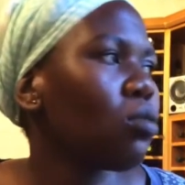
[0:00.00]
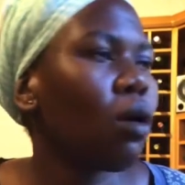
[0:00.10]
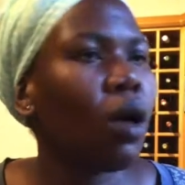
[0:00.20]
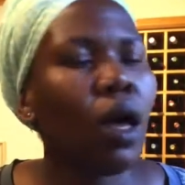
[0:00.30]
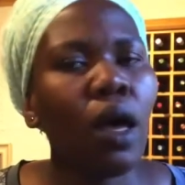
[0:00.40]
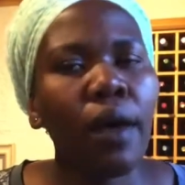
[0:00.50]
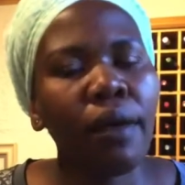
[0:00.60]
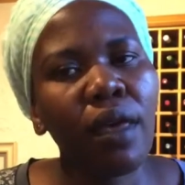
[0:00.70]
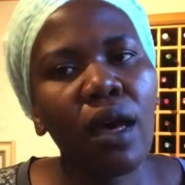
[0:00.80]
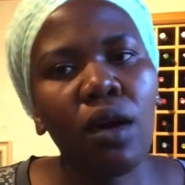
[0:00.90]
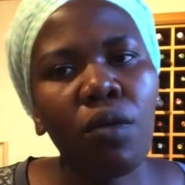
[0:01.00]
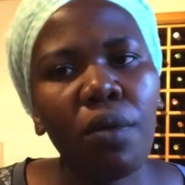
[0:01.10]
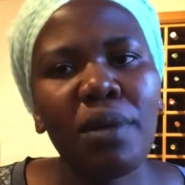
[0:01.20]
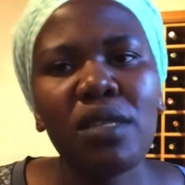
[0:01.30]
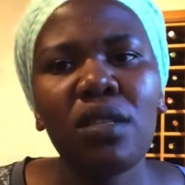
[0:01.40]
So yeah,
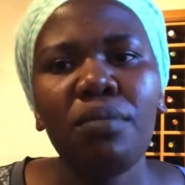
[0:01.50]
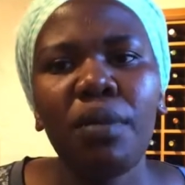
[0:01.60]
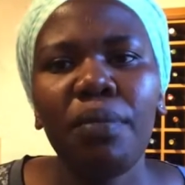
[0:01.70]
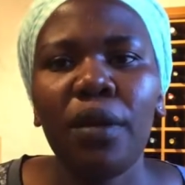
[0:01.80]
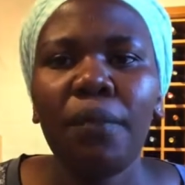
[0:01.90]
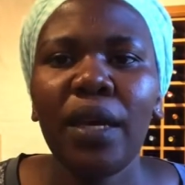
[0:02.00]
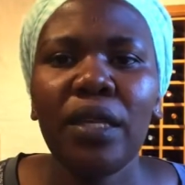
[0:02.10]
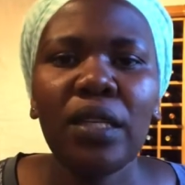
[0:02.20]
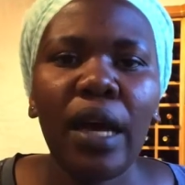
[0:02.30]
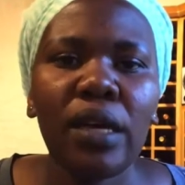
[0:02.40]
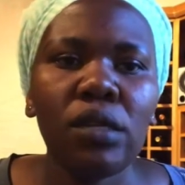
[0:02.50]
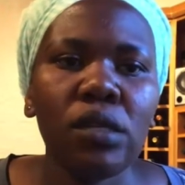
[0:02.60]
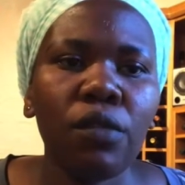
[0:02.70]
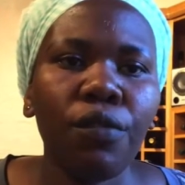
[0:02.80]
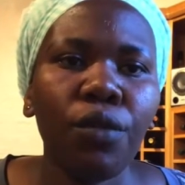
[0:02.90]
we must be prepared, guys,
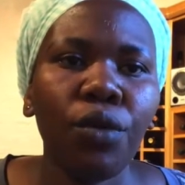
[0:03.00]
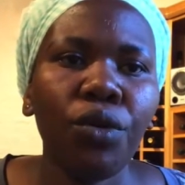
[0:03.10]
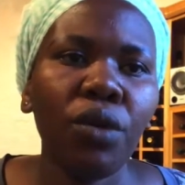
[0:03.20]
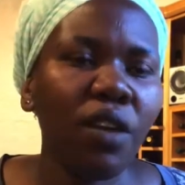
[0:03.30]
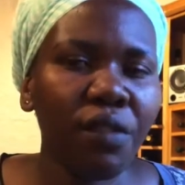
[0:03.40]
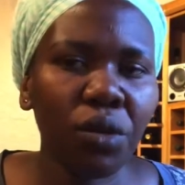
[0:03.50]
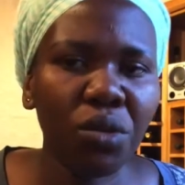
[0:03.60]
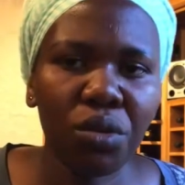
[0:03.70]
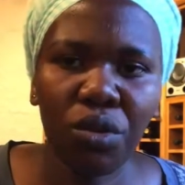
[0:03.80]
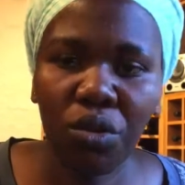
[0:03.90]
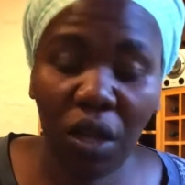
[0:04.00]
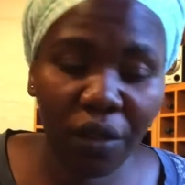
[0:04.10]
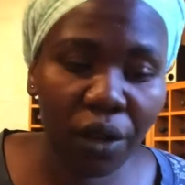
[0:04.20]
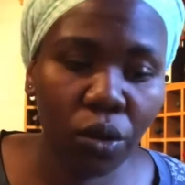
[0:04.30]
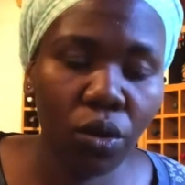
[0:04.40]
for you never
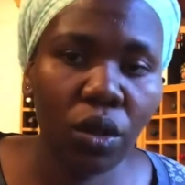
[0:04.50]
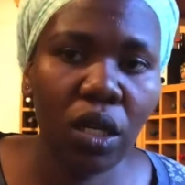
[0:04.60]
know.